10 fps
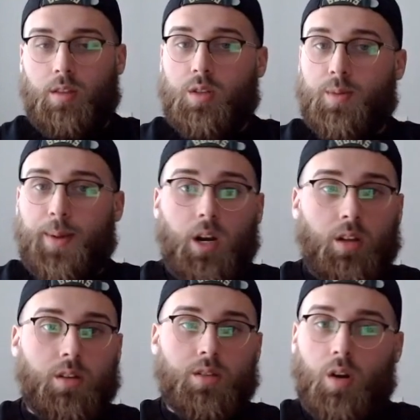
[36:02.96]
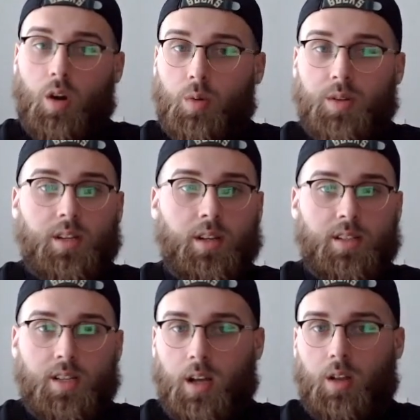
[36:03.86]
those parallels are always going to
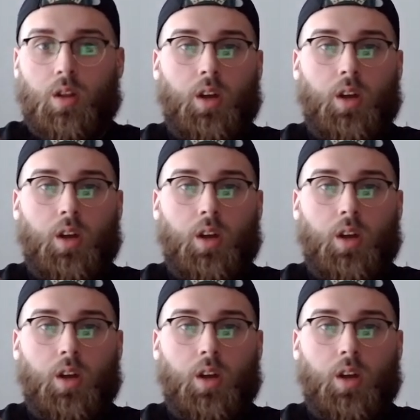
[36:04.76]
sell.